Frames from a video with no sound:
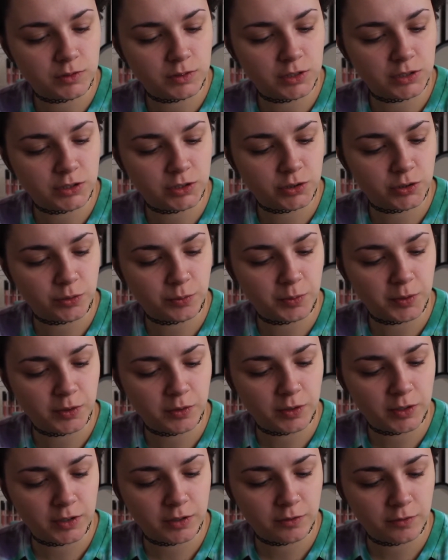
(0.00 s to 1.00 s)

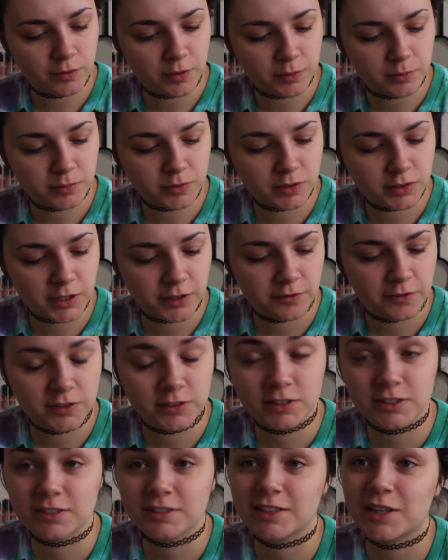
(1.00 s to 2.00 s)
distributed from San
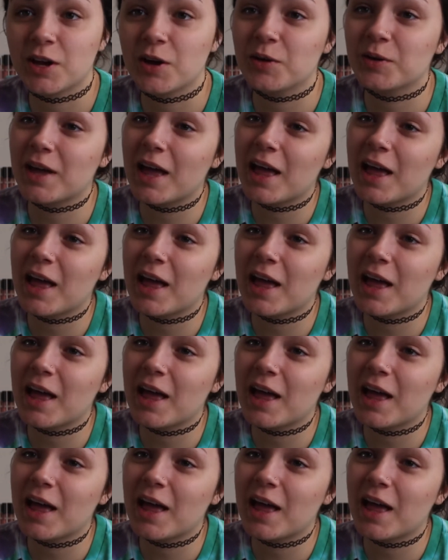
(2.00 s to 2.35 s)
Francisco,